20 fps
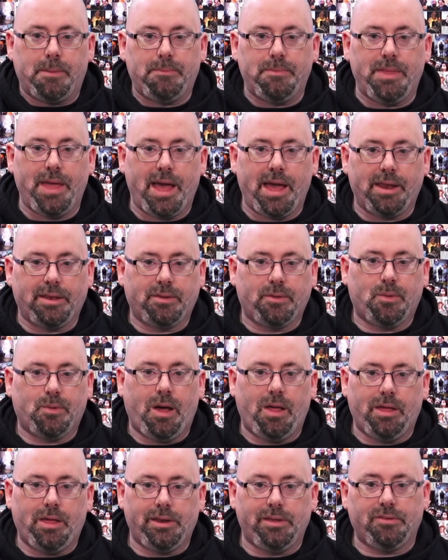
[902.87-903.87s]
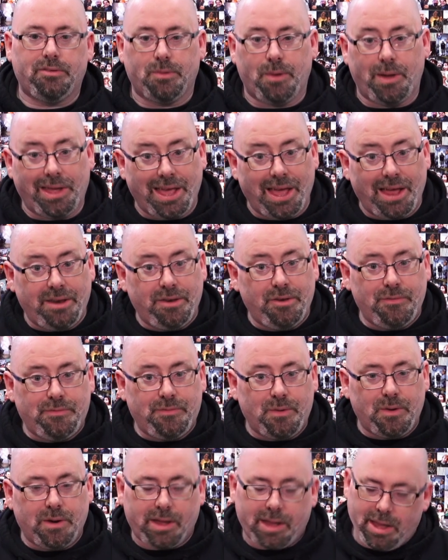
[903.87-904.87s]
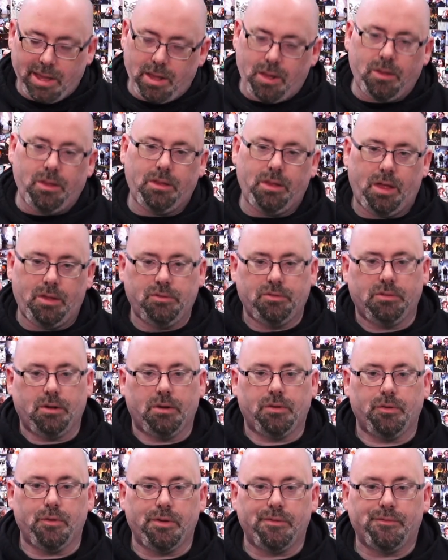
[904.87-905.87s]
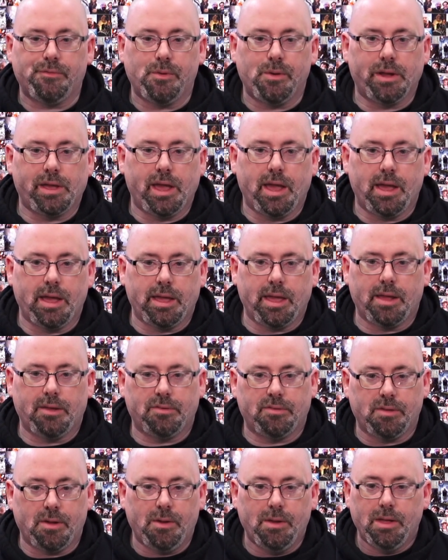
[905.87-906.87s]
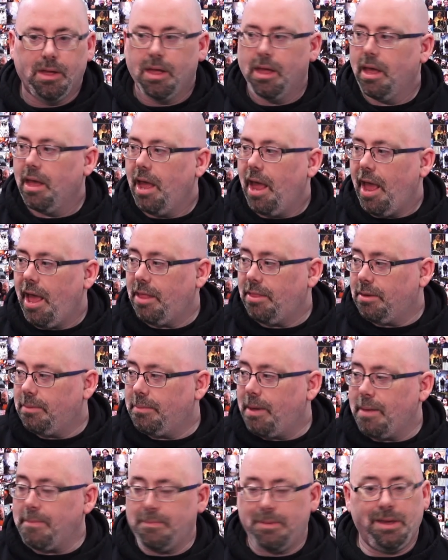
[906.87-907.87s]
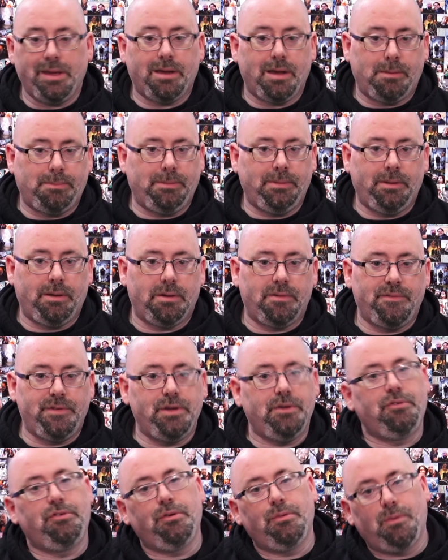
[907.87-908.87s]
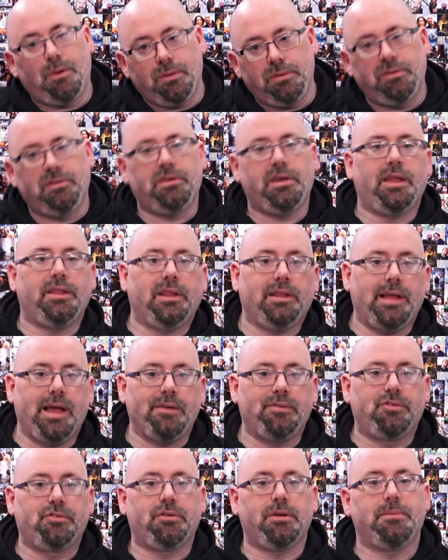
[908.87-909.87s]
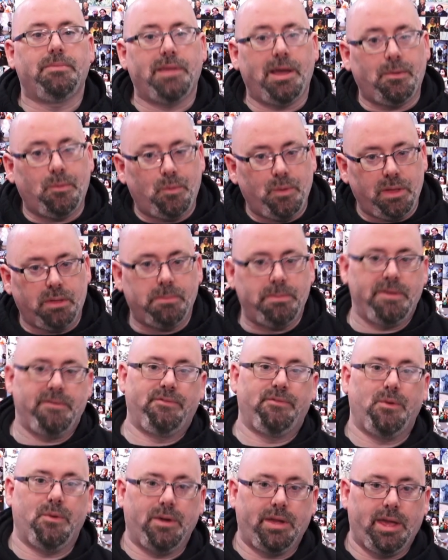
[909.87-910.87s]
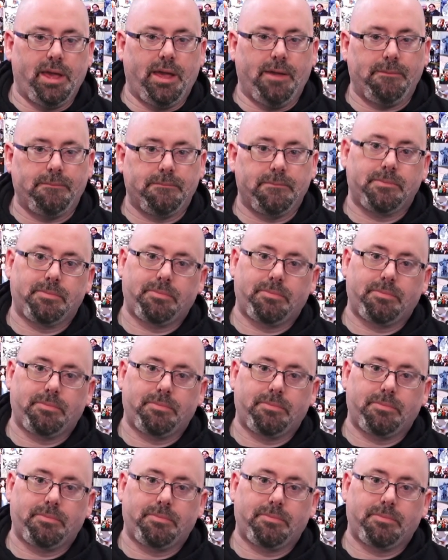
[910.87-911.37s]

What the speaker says: up that quality so I can do 4K, I'll start doing 4K again. So, and there might be a couple interviews you won't see on the live stream that will be 4K.